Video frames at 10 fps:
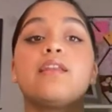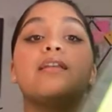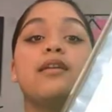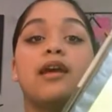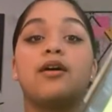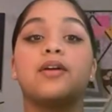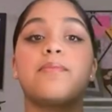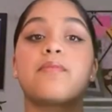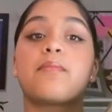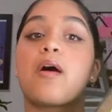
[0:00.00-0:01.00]
Now,
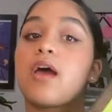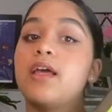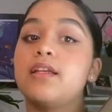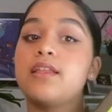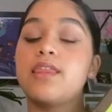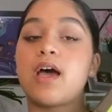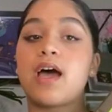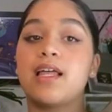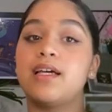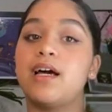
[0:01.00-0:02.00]
keep in mind
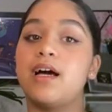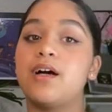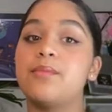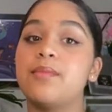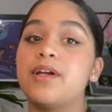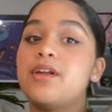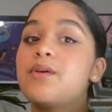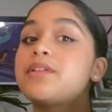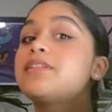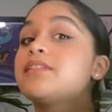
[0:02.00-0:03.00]
that I
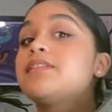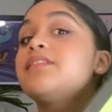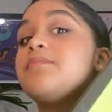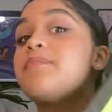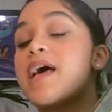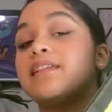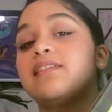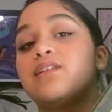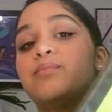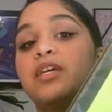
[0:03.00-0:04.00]
know this isn't the best
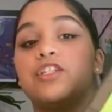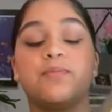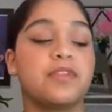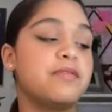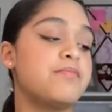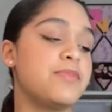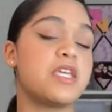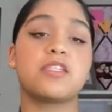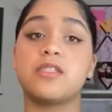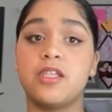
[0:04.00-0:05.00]
image, but
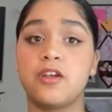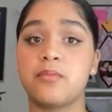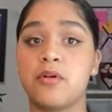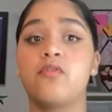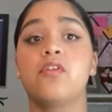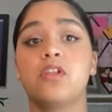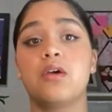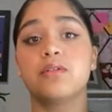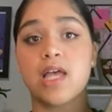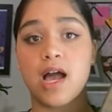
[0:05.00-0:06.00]
this theater
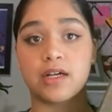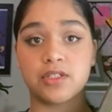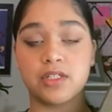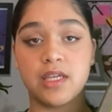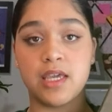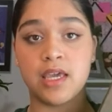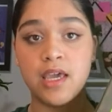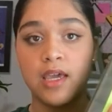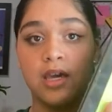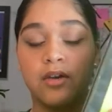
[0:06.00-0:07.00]
portfolio is actually
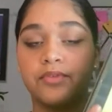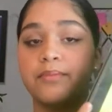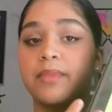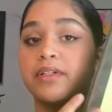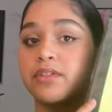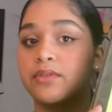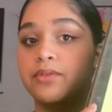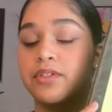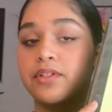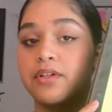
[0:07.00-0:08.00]
from my school
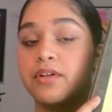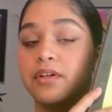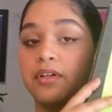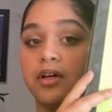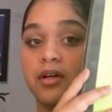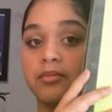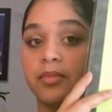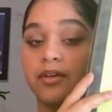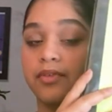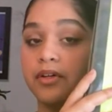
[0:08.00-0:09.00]
year,
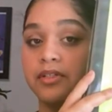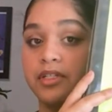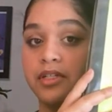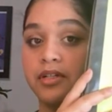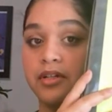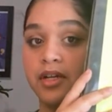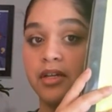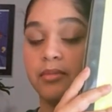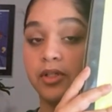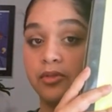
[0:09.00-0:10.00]
my first year
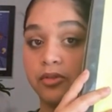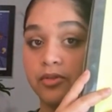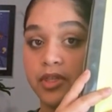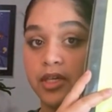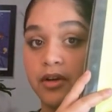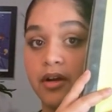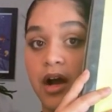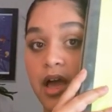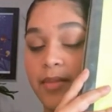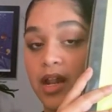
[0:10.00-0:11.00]
in middle school theater.
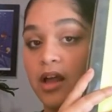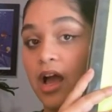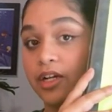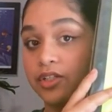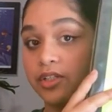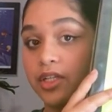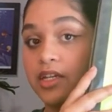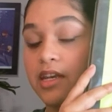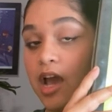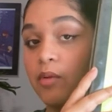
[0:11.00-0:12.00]
I'm actually
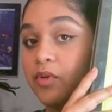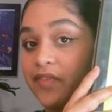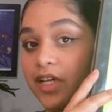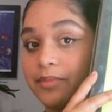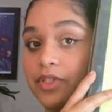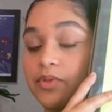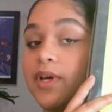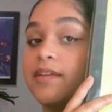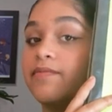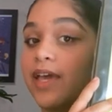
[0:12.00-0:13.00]
now moving up to
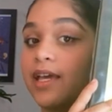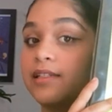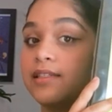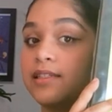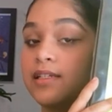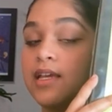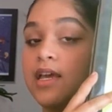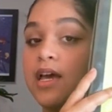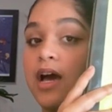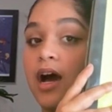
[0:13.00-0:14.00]
advanced
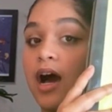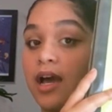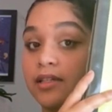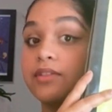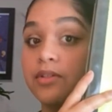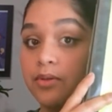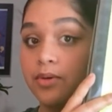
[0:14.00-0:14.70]
high school